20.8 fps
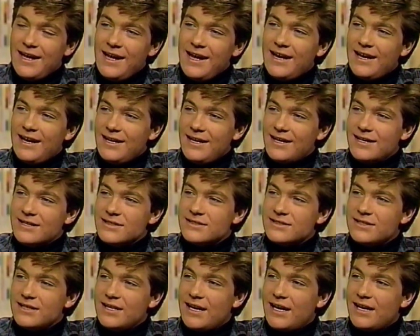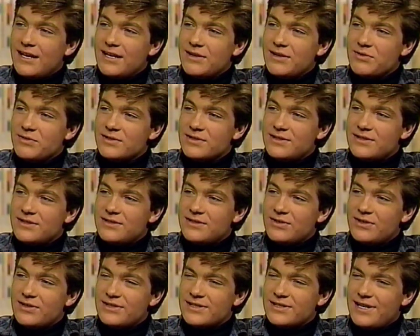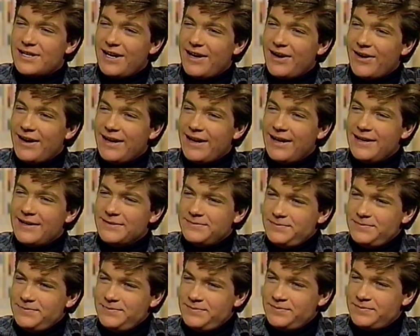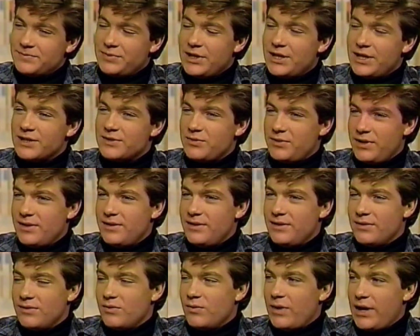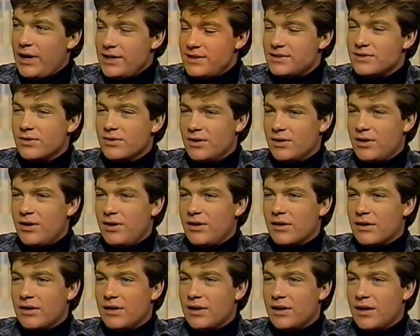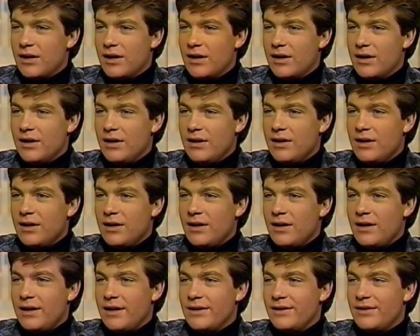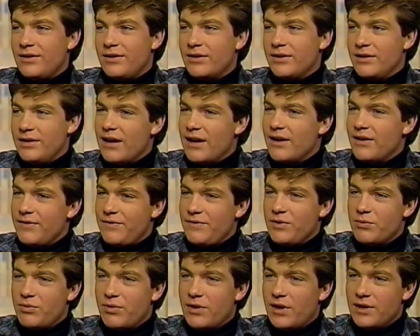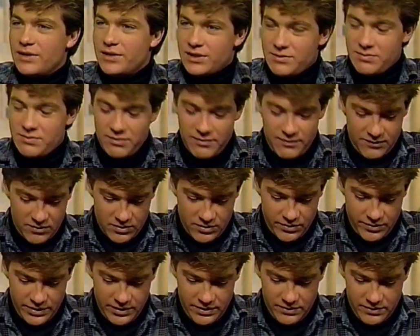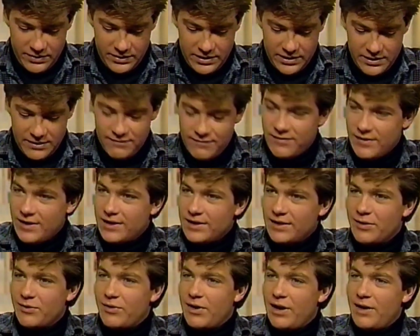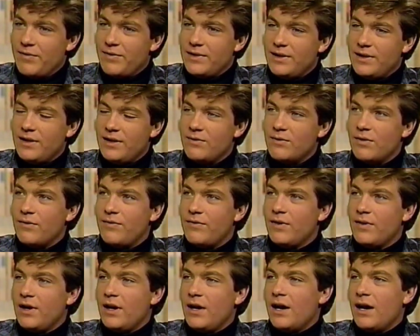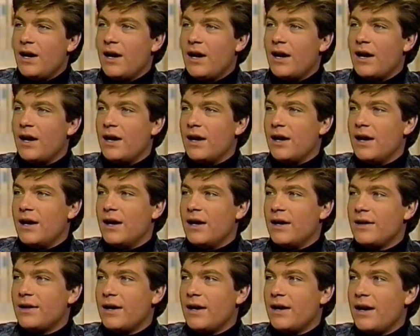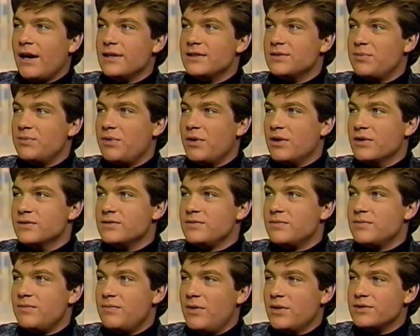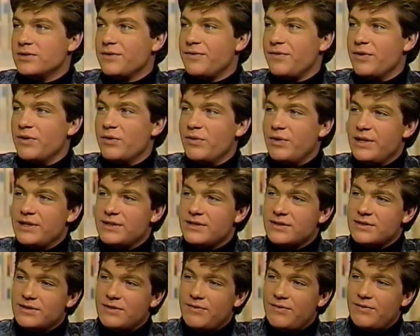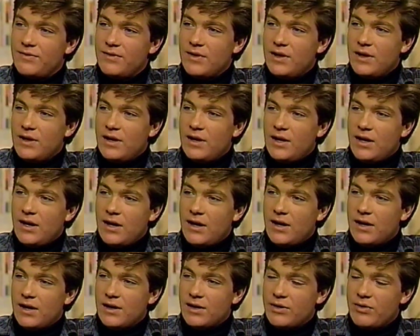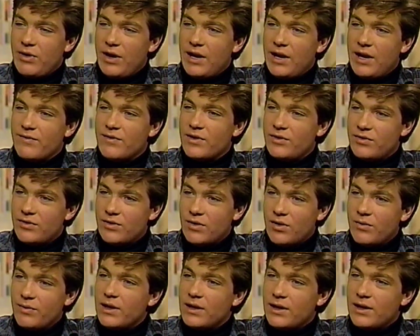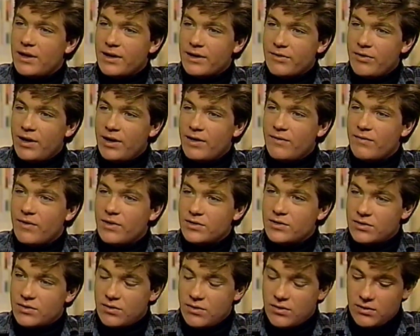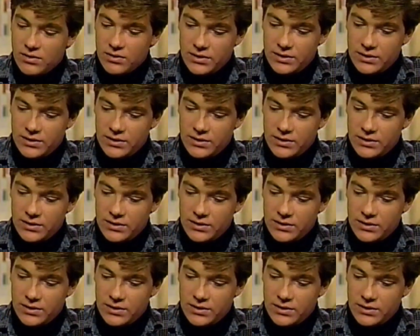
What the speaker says: It is, and it was sort of scary because we didn't wait so long and turned down a few projects before we did finally arrive at Teen Wolf. I suppose mostly for the reasons of creative control. We got a lot of creative control.